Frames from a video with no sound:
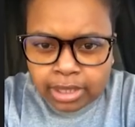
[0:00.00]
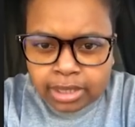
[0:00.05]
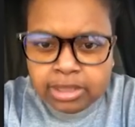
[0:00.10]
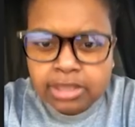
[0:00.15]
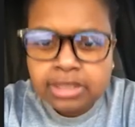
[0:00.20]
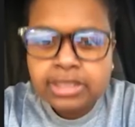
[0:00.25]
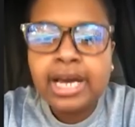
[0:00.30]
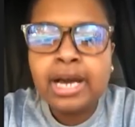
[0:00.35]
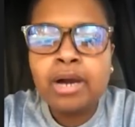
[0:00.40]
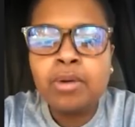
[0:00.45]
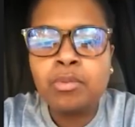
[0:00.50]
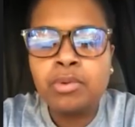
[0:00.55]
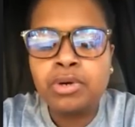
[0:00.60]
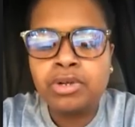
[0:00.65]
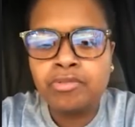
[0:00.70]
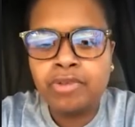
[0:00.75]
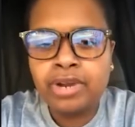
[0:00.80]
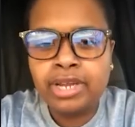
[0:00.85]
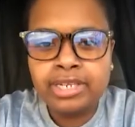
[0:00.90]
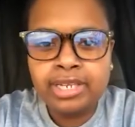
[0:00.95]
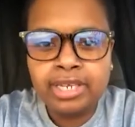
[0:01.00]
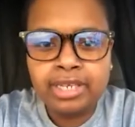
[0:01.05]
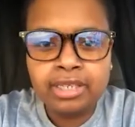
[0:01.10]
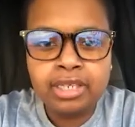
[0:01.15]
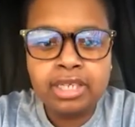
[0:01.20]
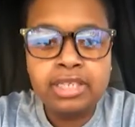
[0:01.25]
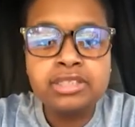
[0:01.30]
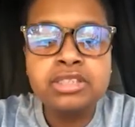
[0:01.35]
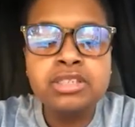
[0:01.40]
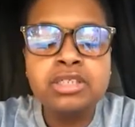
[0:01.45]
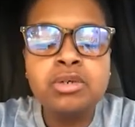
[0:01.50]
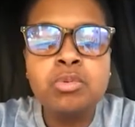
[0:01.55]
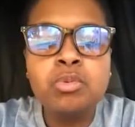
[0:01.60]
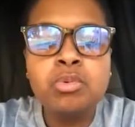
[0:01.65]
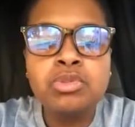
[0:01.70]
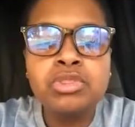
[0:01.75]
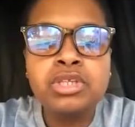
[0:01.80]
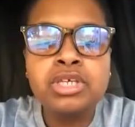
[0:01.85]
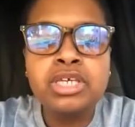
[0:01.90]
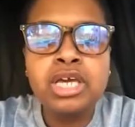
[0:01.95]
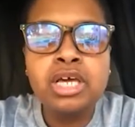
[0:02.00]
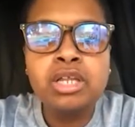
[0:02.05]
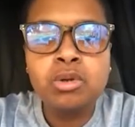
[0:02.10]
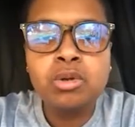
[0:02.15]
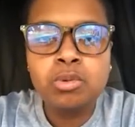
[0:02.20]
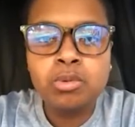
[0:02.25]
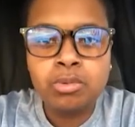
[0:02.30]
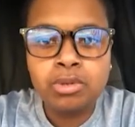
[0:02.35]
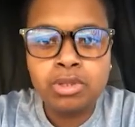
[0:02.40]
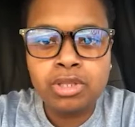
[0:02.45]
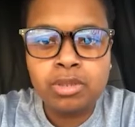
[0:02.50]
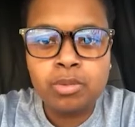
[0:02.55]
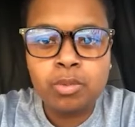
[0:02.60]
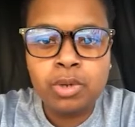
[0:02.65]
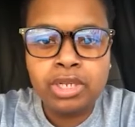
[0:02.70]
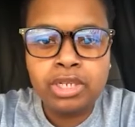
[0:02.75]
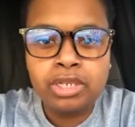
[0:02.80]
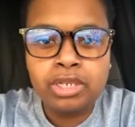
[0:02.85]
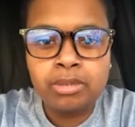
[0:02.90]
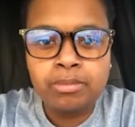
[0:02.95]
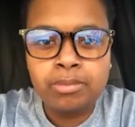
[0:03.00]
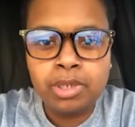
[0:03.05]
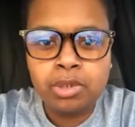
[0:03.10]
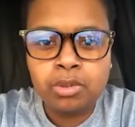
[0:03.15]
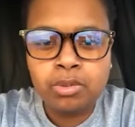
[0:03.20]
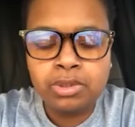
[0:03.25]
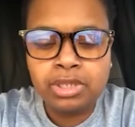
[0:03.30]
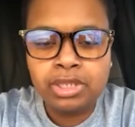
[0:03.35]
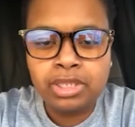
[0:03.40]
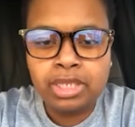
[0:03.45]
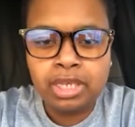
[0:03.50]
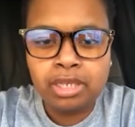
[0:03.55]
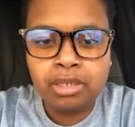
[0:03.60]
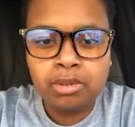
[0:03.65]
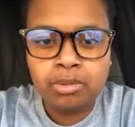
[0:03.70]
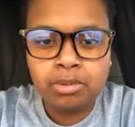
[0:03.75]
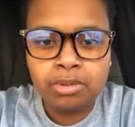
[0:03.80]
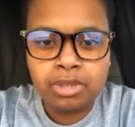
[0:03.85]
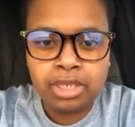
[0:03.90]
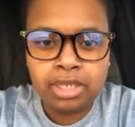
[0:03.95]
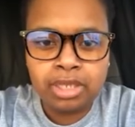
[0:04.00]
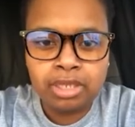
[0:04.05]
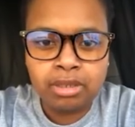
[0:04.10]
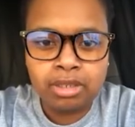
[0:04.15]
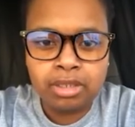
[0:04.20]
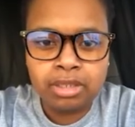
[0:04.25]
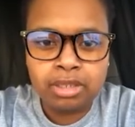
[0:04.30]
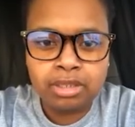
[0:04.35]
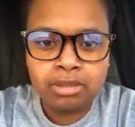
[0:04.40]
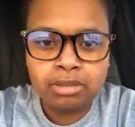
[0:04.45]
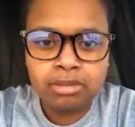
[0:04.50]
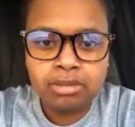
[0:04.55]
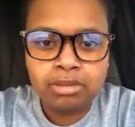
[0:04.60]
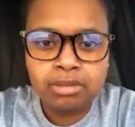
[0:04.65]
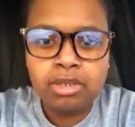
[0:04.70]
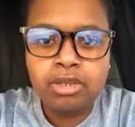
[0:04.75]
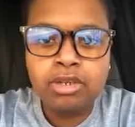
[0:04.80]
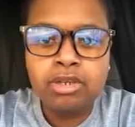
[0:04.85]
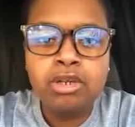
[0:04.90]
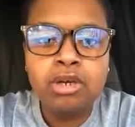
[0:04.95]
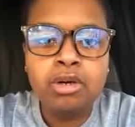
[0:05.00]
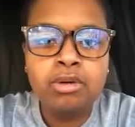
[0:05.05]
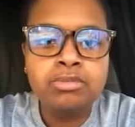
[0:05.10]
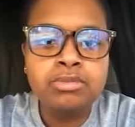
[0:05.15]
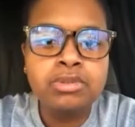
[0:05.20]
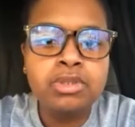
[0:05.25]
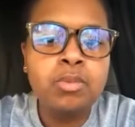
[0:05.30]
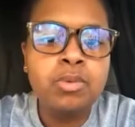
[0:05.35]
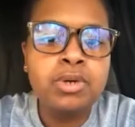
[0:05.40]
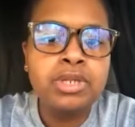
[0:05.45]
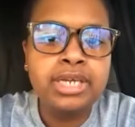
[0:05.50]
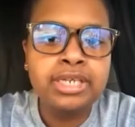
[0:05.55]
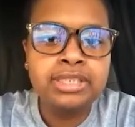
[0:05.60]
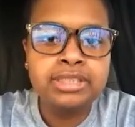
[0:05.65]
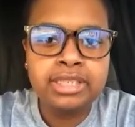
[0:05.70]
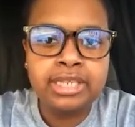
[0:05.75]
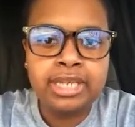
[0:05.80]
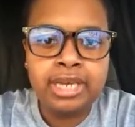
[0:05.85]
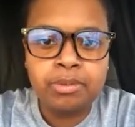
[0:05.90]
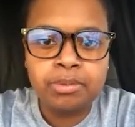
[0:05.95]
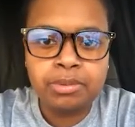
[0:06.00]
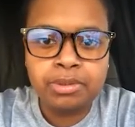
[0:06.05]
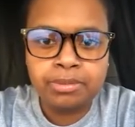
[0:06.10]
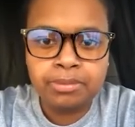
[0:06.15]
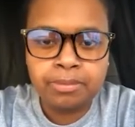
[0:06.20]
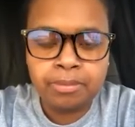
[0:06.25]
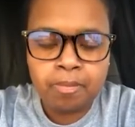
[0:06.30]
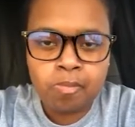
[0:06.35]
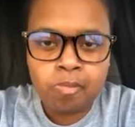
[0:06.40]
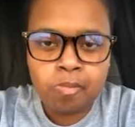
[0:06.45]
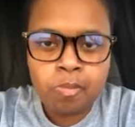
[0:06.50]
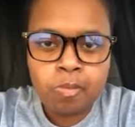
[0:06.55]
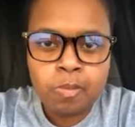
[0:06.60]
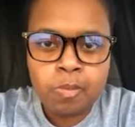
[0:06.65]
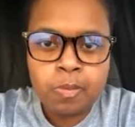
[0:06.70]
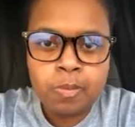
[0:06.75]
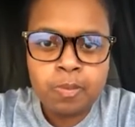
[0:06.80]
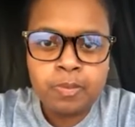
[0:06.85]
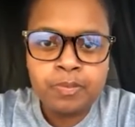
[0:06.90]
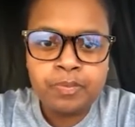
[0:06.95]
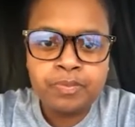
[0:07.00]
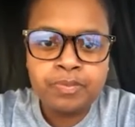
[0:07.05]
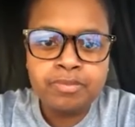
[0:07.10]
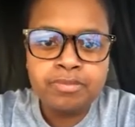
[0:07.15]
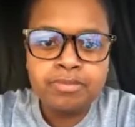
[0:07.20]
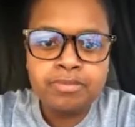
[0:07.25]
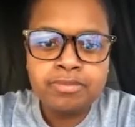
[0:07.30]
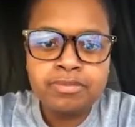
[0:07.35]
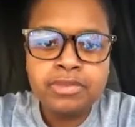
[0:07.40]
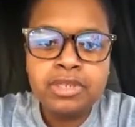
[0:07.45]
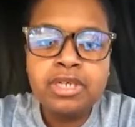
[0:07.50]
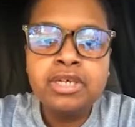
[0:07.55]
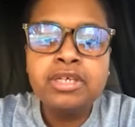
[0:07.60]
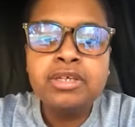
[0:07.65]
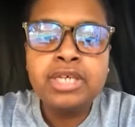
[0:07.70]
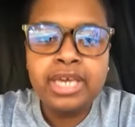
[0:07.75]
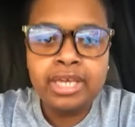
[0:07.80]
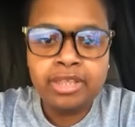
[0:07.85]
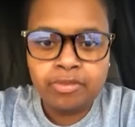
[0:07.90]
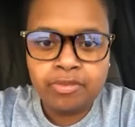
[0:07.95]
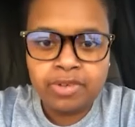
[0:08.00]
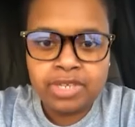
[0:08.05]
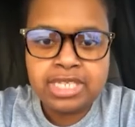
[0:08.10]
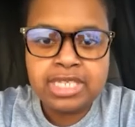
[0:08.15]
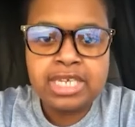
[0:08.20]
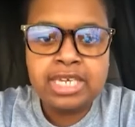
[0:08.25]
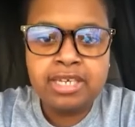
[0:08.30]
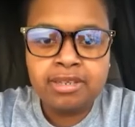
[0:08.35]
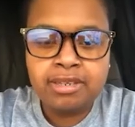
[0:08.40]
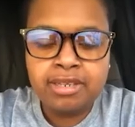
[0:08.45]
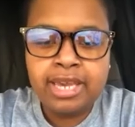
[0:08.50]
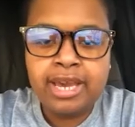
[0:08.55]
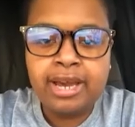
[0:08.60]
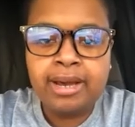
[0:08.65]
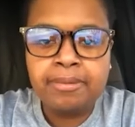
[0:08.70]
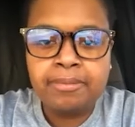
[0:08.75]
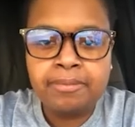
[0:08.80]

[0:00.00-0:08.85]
it's that one right next. It's the the yellow, the one in the middle with the yellow thing on it. No, no, um, no, oh. the one next to that one. Right here. Yeah, the receipt. Yeah.